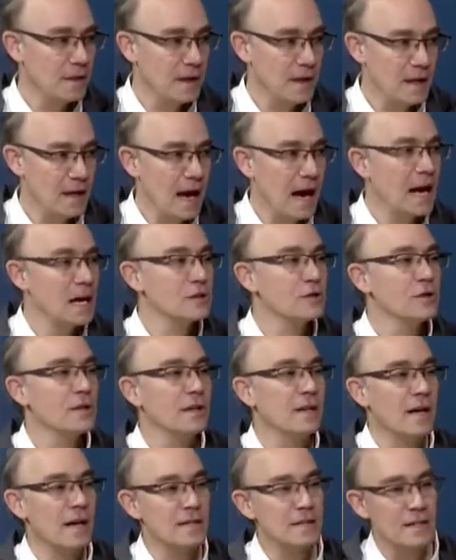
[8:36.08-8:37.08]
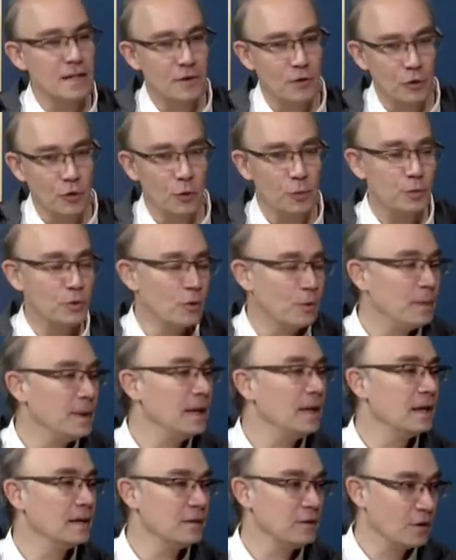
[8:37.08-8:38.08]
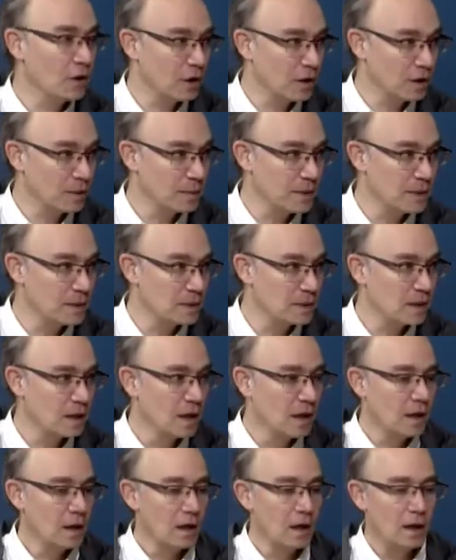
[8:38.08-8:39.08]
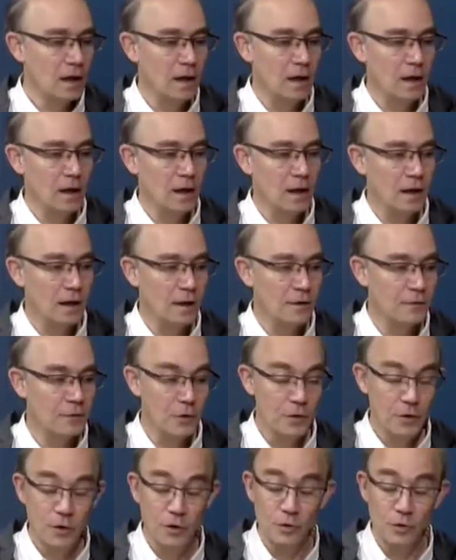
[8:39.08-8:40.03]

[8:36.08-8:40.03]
the Ashkenazi group, to be endogamist. For